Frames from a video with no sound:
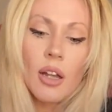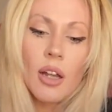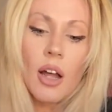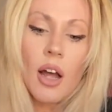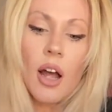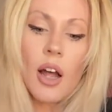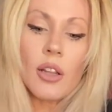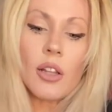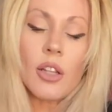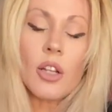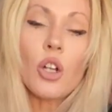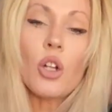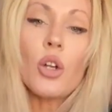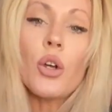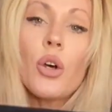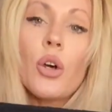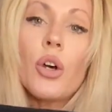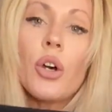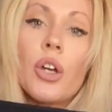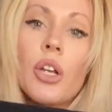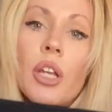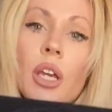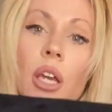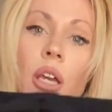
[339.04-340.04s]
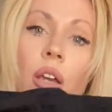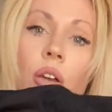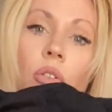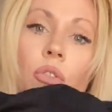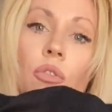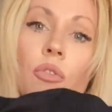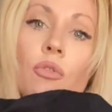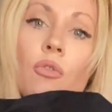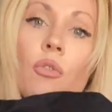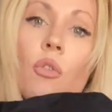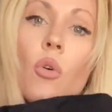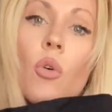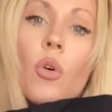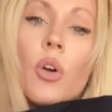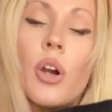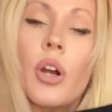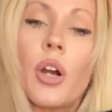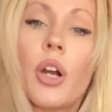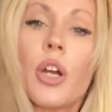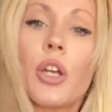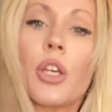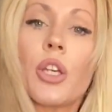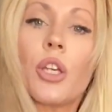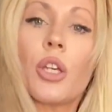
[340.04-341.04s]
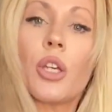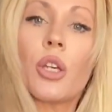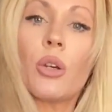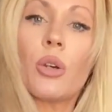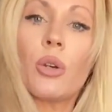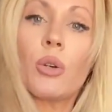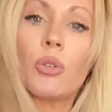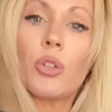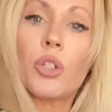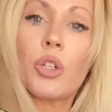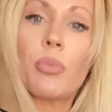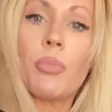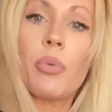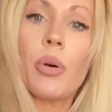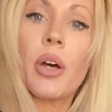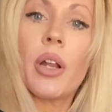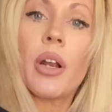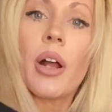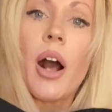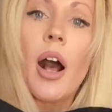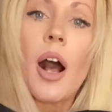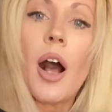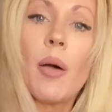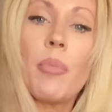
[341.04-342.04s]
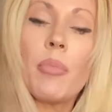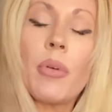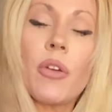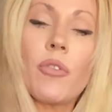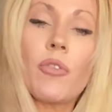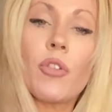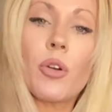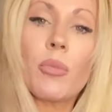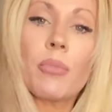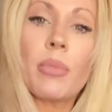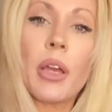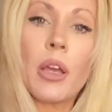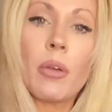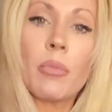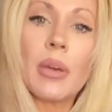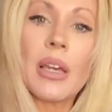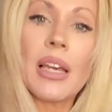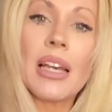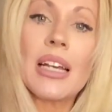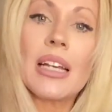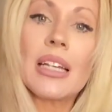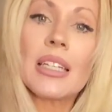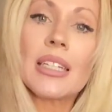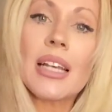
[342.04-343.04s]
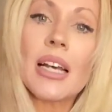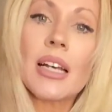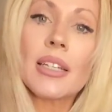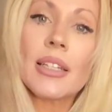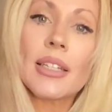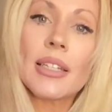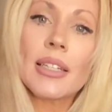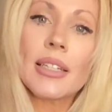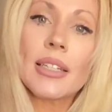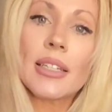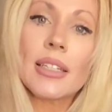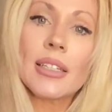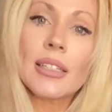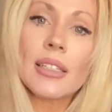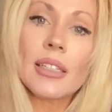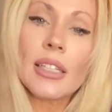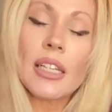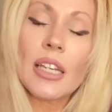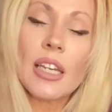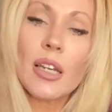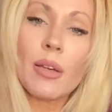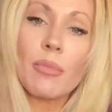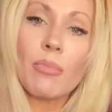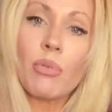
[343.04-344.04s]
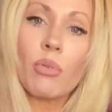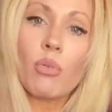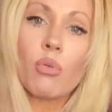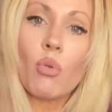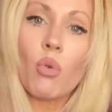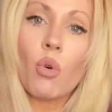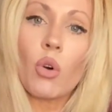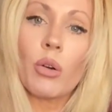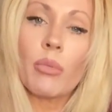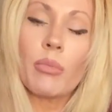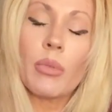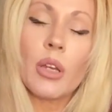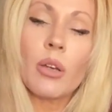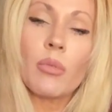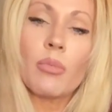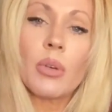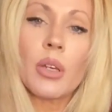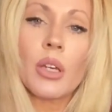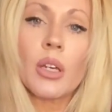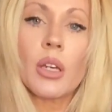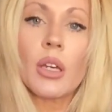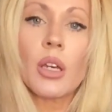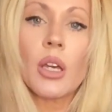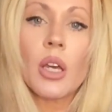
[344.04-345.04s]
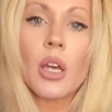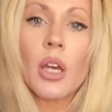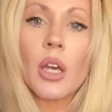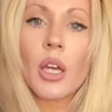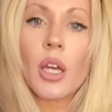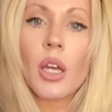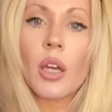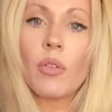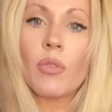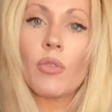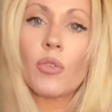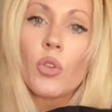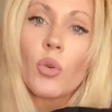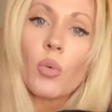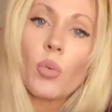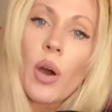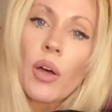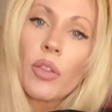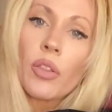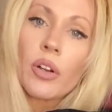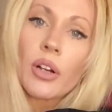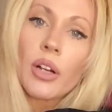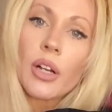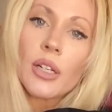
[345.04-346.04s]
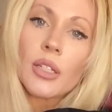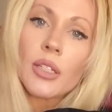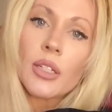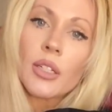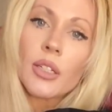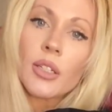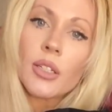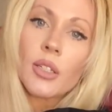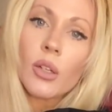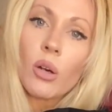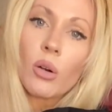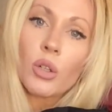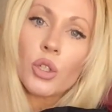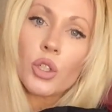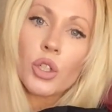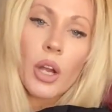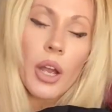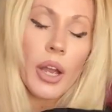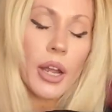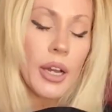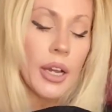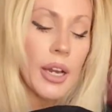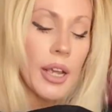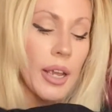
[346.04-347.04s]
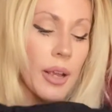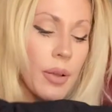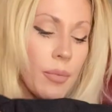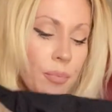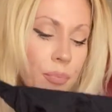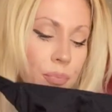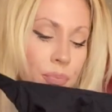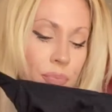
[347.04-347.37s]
a little hoodie for you to put up if your baby is asleep, or maybe if the weather isn't so shiny.